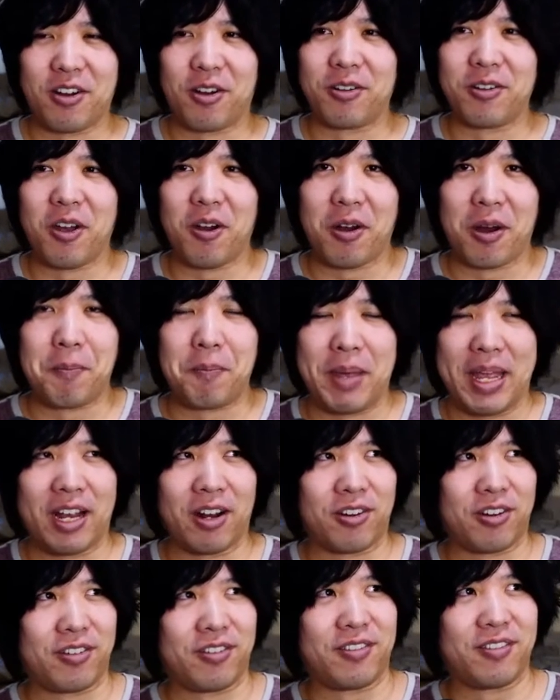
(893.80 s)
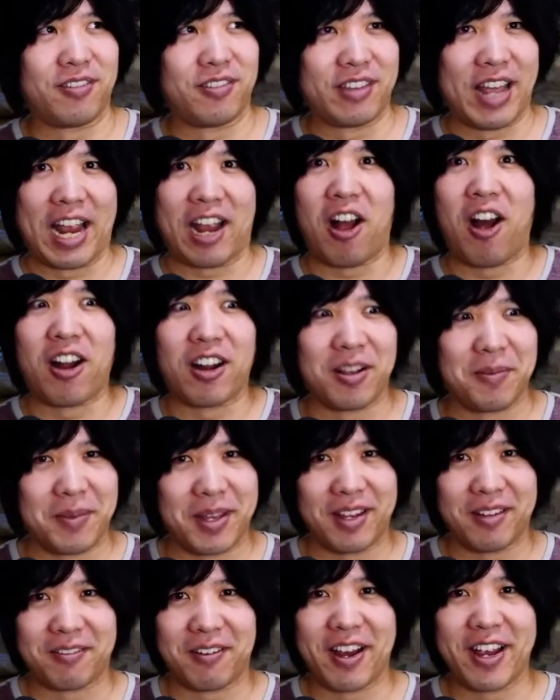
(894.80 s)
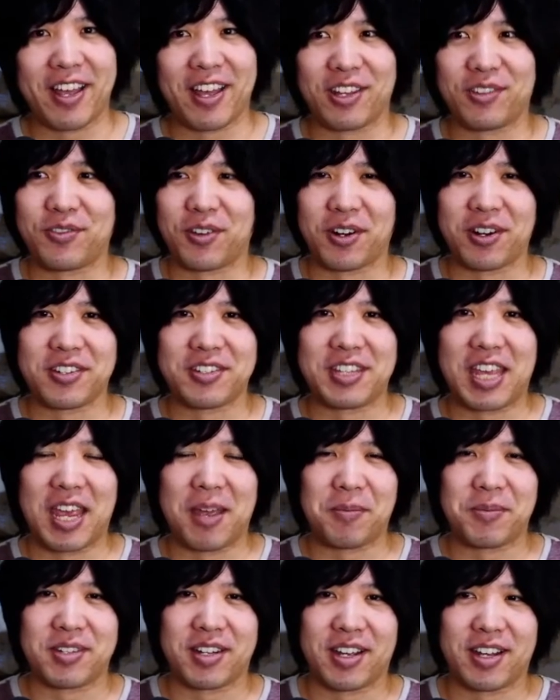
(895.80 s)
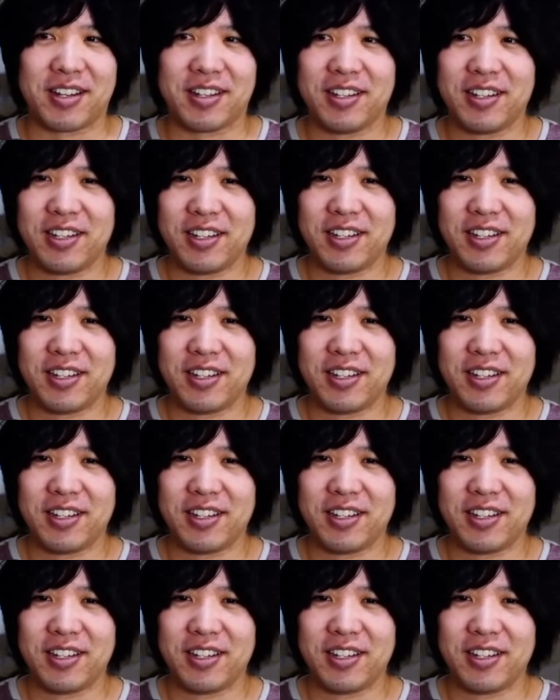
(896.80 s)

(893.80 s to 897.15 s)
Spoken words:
don't know a bigger dichotomy, right, as far as games that